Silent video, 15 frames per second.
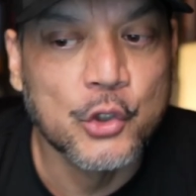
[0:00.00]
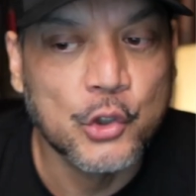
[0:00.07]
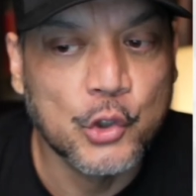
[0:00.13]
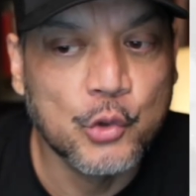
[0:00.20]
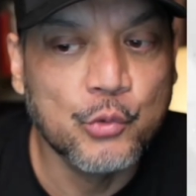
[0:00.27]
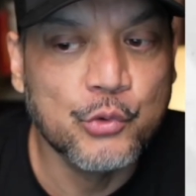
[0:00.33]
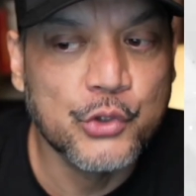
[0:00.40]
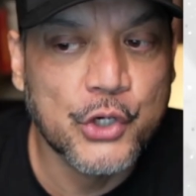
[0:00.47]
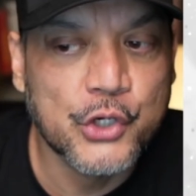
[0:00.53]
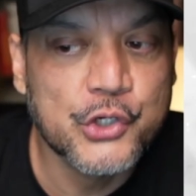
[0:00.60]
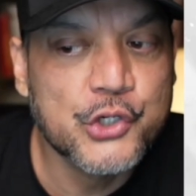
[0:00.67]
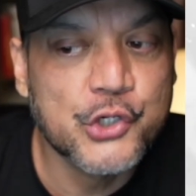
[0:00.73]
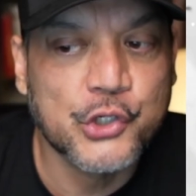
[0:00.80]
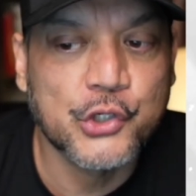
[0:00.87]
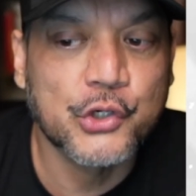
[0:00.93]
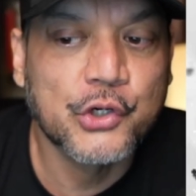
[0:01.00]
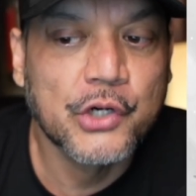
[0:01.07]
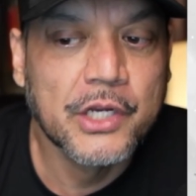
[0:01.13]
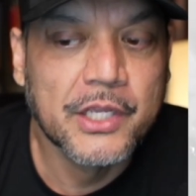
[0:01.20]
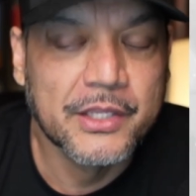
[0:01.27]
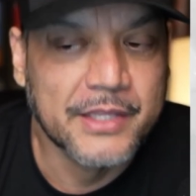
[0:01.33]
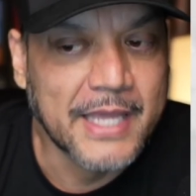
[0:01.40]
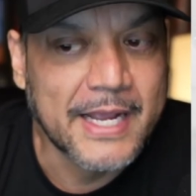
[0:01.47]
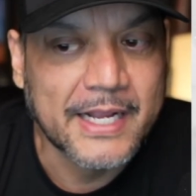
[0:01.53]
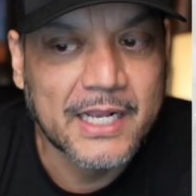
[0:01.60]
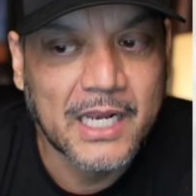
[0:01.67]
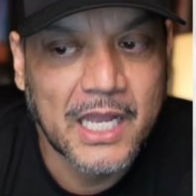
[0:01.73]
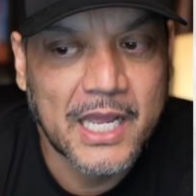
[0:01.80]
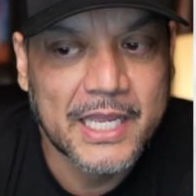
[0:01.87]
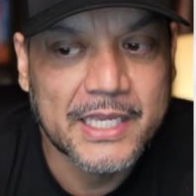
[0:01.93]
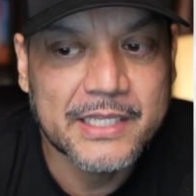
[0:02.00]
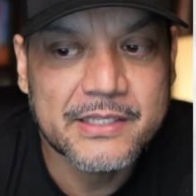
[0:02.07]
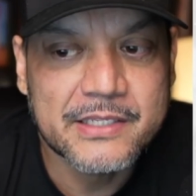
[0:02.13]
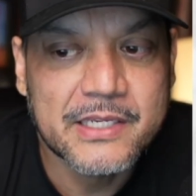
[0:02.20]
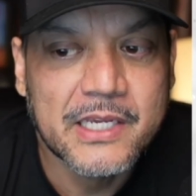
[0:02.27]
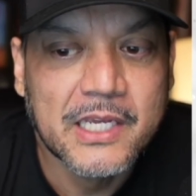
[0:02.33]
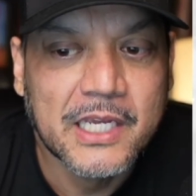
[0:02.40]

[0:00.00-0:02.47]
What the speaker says: you nurture that client